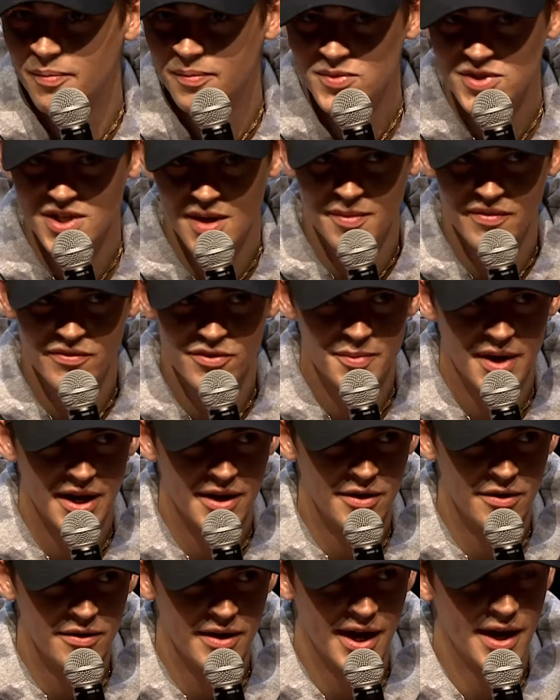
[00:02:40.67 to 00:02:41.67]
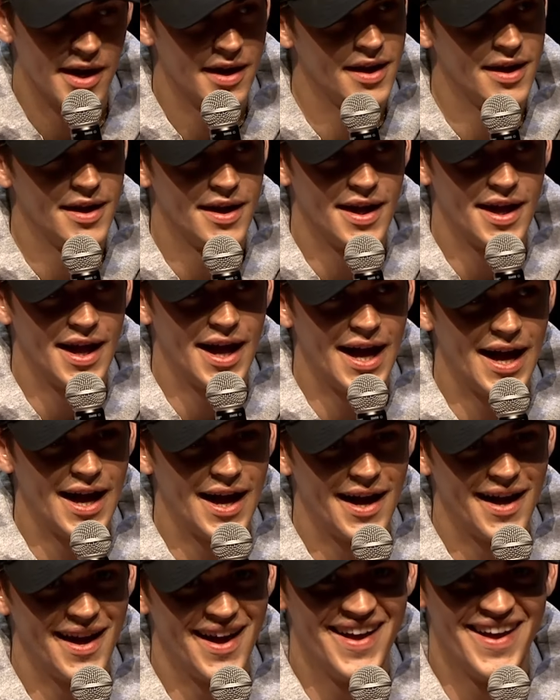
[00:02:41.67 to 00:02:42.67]
Some of you might know
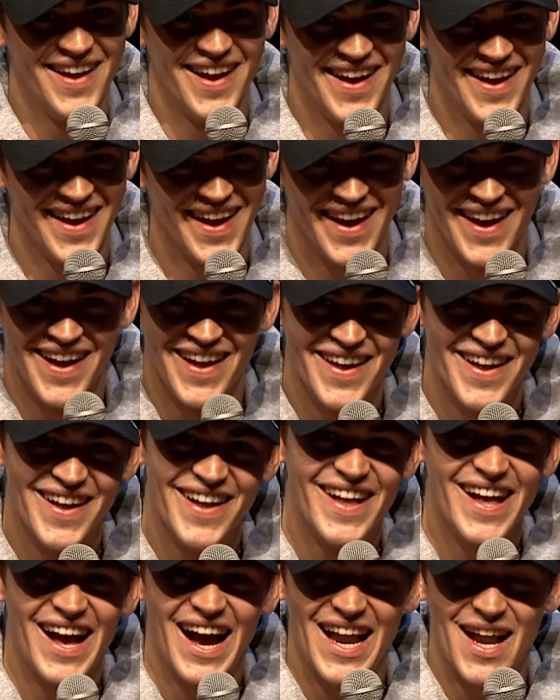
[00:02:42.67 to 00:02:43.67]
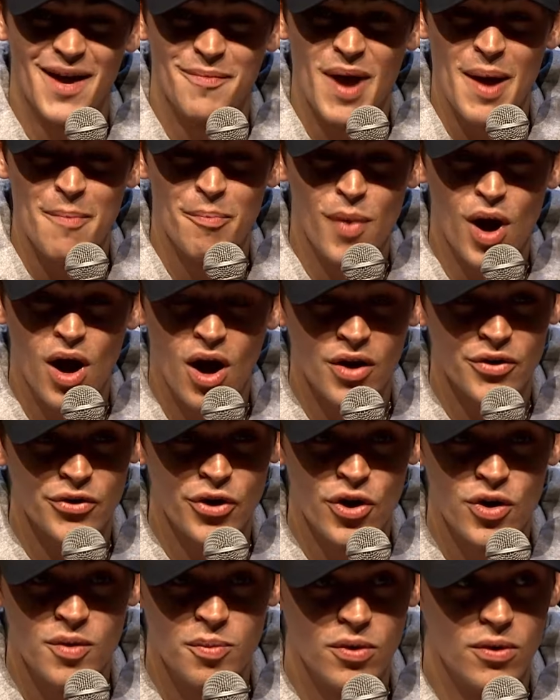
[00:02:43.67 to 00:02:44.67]
that. And I met Mark
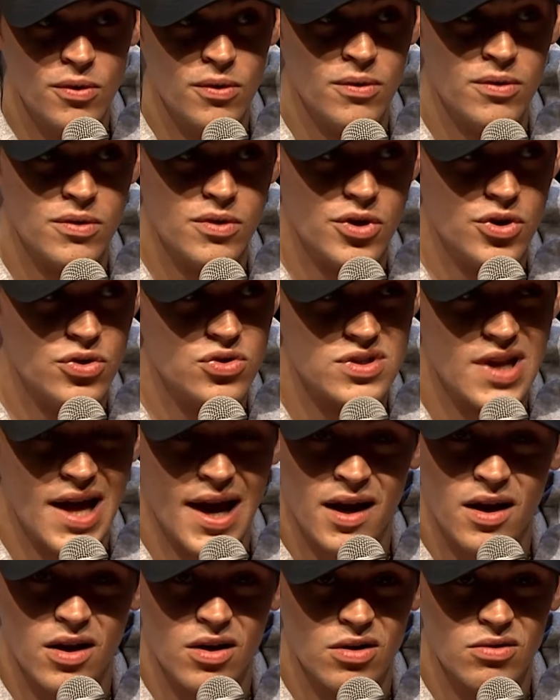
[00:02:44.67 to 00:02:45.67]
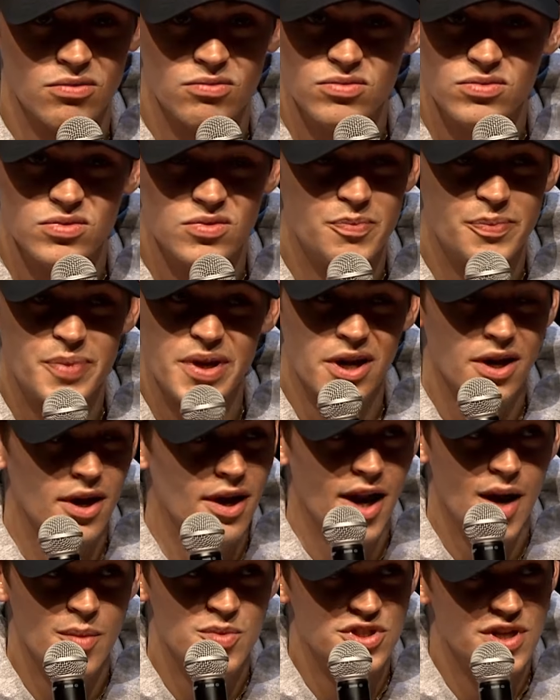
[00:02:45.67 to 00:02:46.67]
Noble, who's like been a
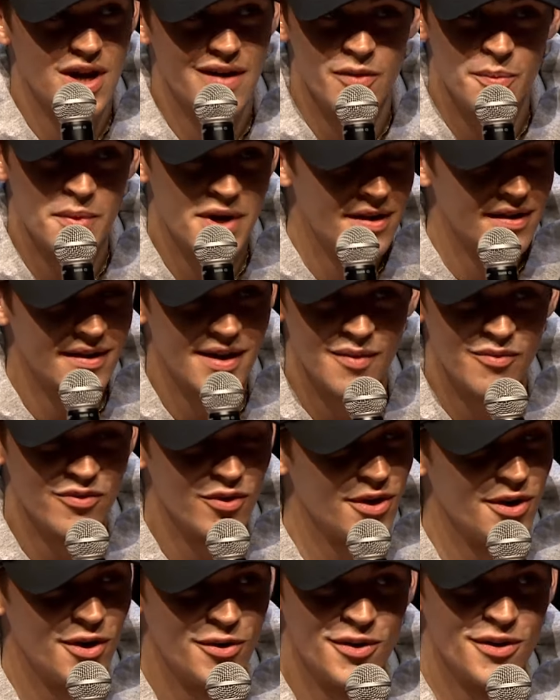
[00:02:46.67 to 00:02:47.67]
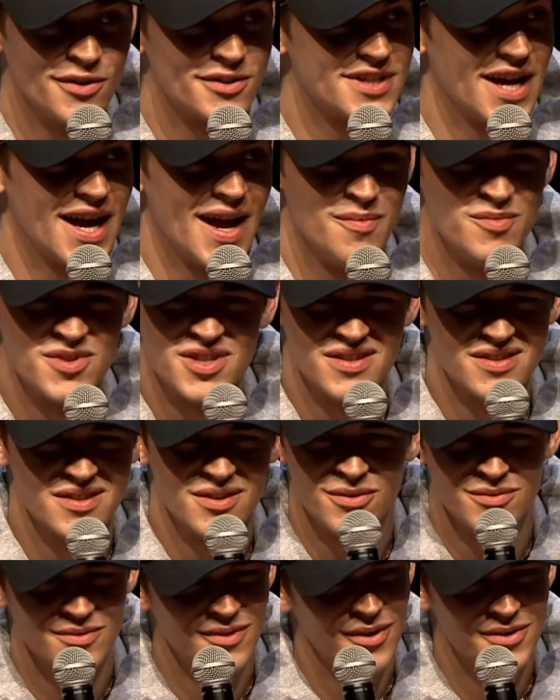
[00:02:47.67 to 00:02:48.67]
club servant, been at the club for a long, long time, since as
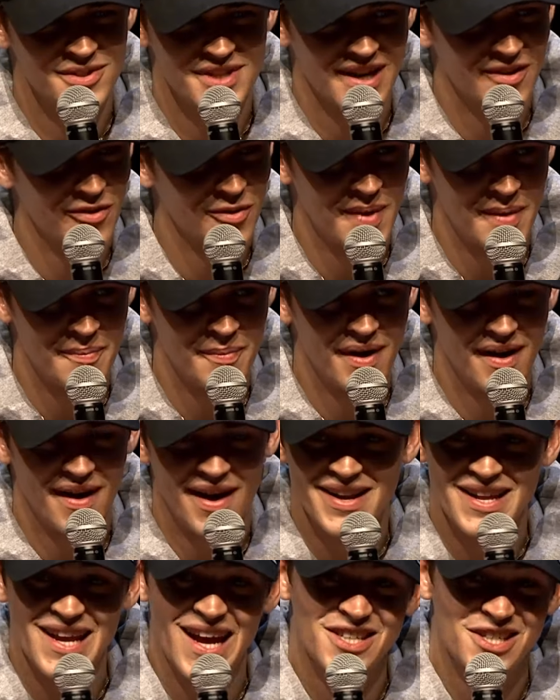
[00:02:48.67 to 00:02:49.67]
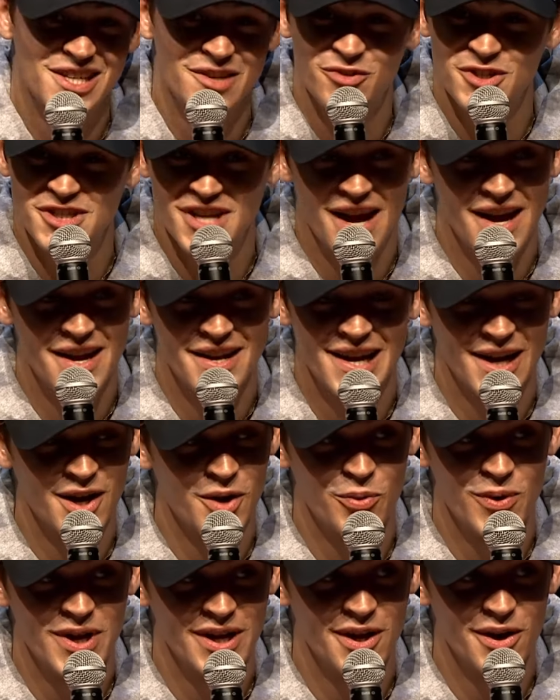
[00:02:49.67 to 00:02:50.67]
long as I can remember. And he actually retired like a
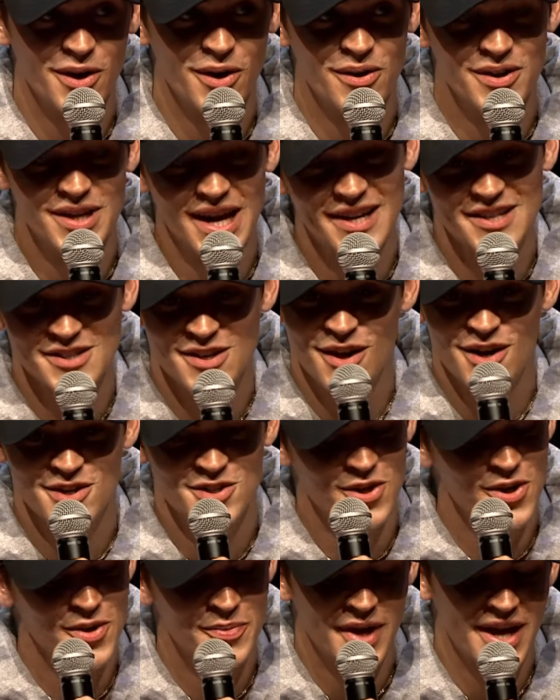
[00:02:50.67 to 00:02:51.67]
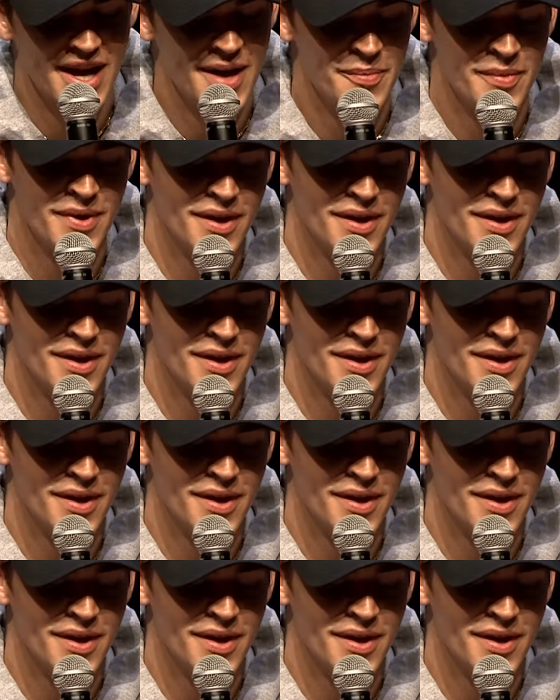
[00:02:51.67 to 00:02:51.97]
week ago. He had his last home game.